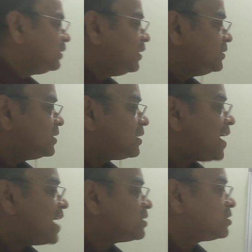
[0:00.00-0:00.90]
is a
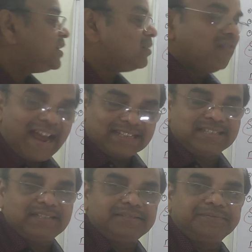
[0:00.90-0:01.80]
translucent
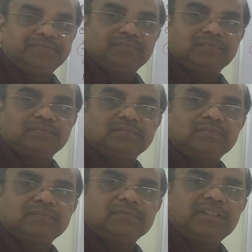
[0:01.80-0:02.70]
wax
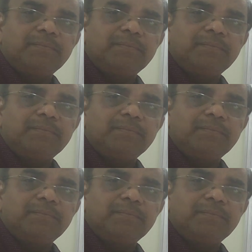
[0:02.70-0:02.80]
in